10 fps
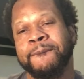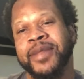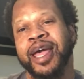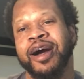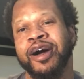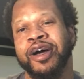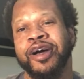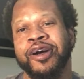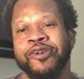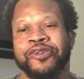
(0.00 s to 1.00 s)
Now,
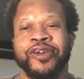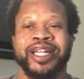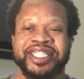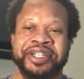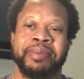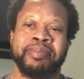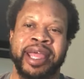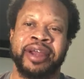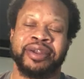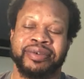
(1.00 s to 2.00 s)
friendship
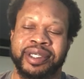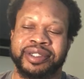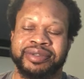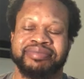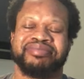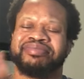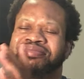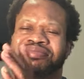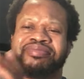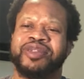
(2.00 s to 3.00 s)
boundaries.
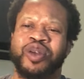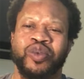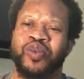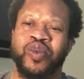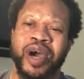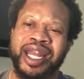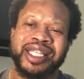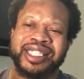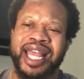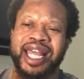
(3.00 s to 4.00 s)
What
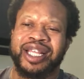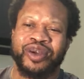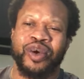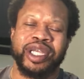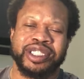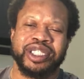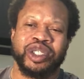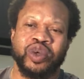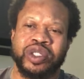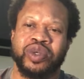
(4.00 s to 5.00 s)
is that going to
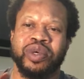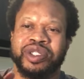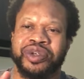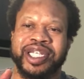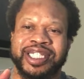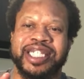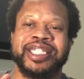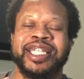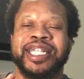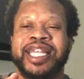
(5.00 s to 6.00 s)
do to address
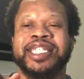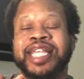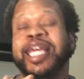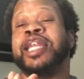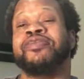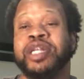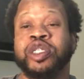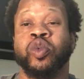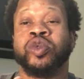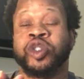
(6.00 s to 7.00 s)
these
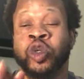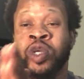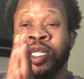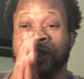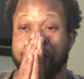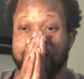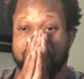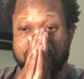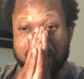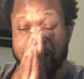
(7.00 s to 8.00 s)
individual students?
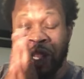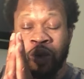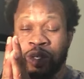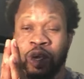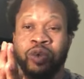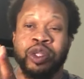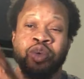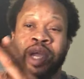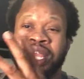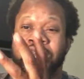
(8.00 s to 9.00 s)
No, don't
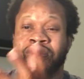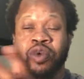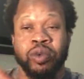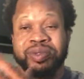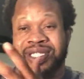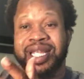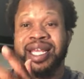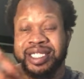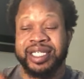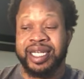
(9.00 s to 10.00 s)
do a group
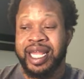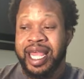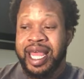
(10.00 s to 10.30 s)
session.